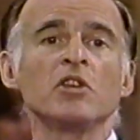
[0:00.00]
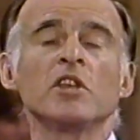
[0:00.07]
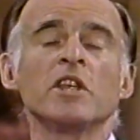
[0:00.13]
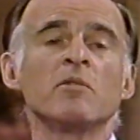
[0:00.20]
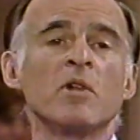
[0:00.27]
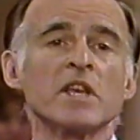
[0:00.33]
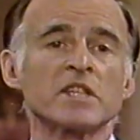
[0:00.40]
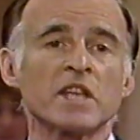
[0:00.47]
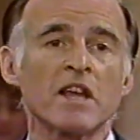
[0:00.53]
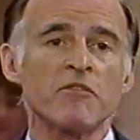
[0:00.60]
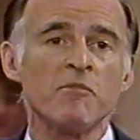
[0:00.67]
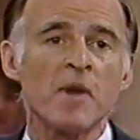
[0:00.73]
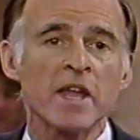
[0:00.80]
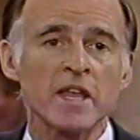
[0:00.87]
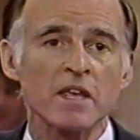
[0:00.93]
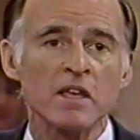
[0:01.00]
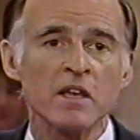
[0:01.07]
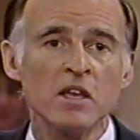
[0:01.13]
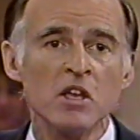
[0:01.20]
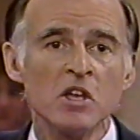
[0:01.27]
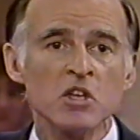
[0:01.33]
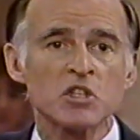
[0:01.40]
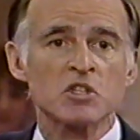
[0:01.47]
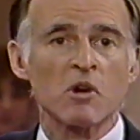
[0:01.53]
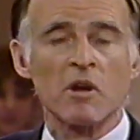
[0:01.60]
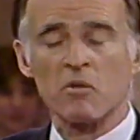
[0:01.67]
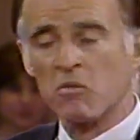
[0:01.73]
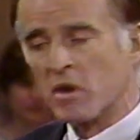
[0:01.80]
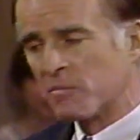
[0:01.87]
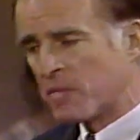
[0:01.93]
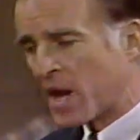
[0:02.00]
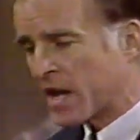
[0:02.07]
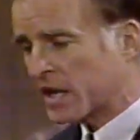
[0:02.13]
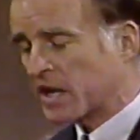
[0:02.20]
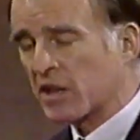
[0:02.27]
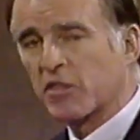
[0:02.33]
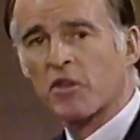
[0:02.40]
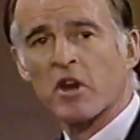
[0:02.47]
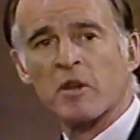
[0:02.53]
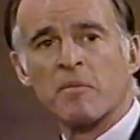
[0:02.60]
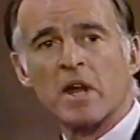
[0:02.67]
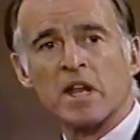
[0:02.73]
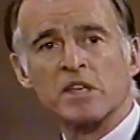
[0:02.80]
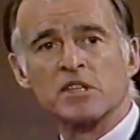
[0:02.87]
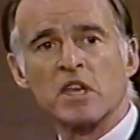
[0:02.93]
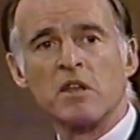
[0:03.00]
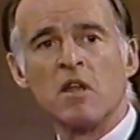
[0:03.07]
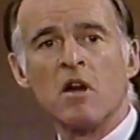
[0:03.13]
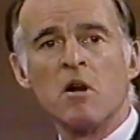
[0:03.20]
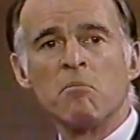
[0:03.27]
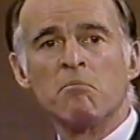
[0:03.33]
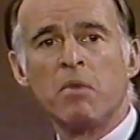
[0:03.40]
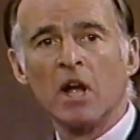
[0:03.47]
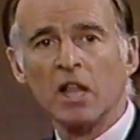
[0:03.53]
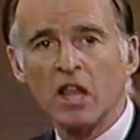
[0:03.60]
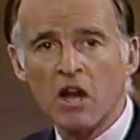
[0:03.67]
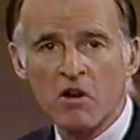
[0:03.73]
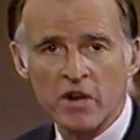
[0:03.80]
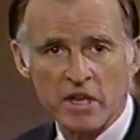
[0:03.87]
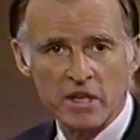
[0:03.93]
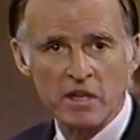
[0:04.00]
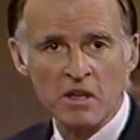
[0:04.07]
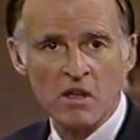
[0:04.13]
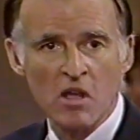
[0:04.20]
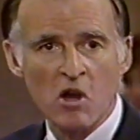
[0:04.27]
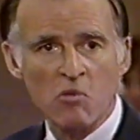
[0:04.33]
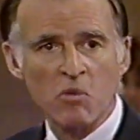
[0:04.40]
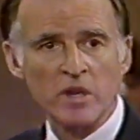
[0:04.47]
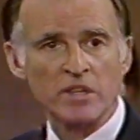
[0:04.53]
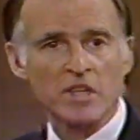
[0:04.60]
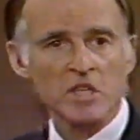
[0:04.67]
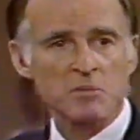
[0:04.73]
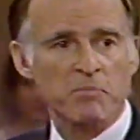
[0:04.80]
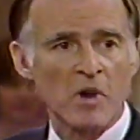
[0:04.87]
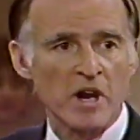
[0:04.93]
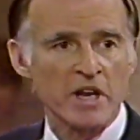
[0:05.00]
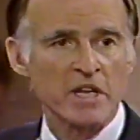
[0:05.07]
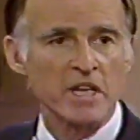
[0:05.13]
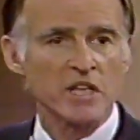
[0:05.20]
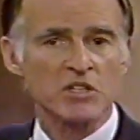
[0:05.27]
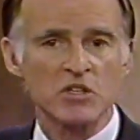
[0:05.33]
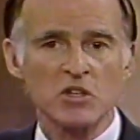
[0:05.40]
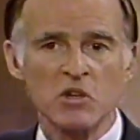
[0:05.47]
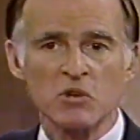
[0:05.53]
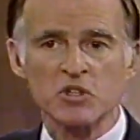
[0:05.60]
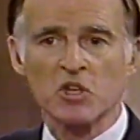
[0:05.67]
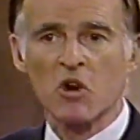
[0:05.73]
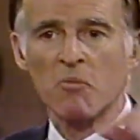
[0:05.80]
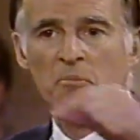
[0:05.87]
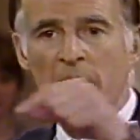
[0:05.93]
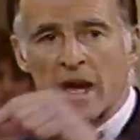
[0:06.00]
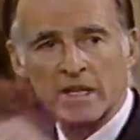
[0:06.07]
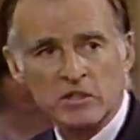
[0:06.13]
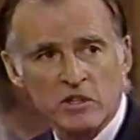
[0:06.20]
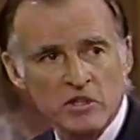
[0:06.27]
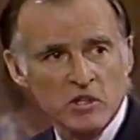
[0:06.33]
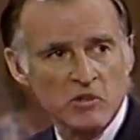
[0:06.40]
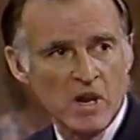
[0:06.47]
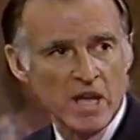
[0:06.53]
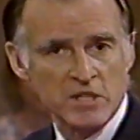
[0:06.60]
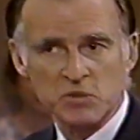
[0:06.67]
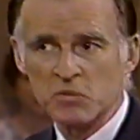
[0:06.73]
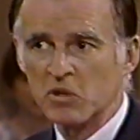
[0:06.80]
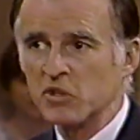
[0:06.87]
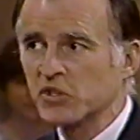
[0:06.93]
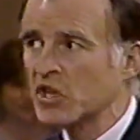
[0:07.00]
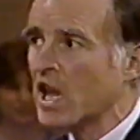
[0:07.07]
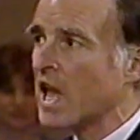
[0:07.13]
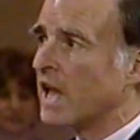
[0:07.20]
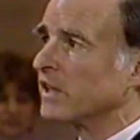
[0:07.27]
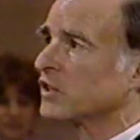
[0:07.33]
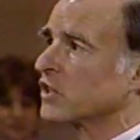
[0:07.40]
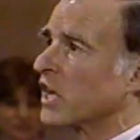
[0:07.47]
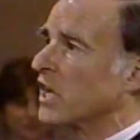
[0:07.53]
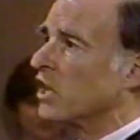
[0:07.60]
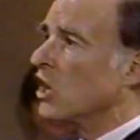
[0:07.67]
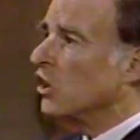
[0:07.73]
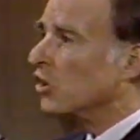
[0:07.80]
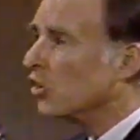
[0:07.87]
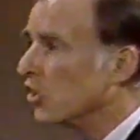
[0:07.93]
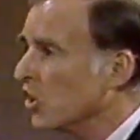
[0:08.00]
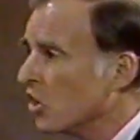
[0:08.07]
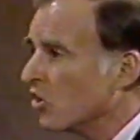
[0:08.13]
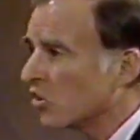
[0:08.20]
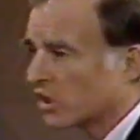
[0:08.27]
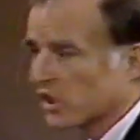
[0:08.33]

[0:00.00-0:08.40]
you didn't raise enough money. So I went back and I thought about it, I said, baloney. What this party needs to do is go back to the grassroots and say, you